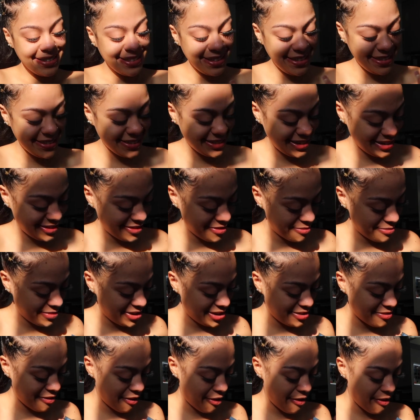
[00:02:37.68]
she's sick of
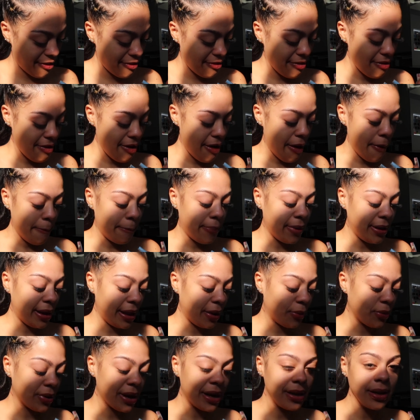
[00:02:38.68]
me, y'all. But
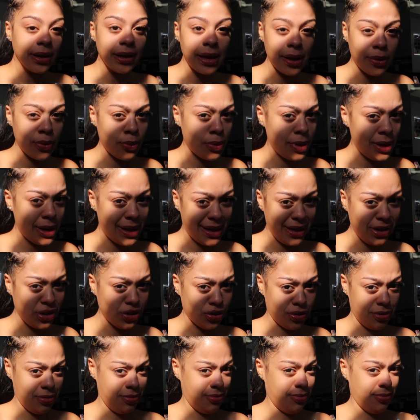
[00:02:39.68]
like, what I look like with one lash
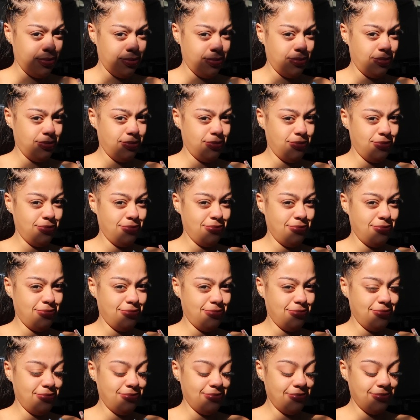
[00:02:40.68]
on. And like
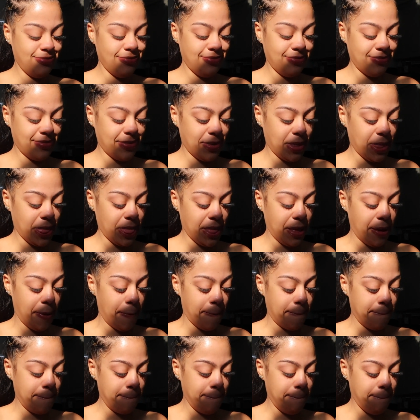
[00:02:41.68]
this, you want me to put pink
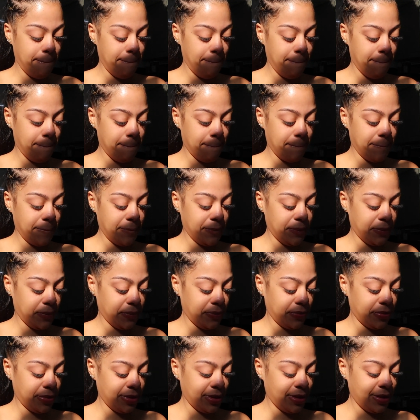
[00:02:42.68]
glitter on you, like
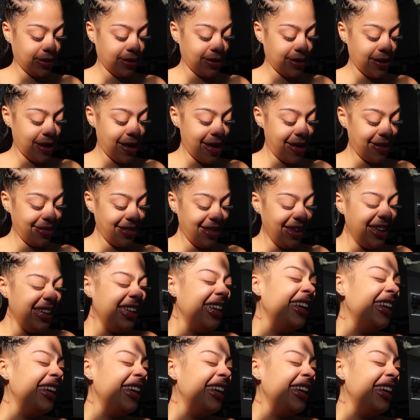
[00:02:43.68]
um,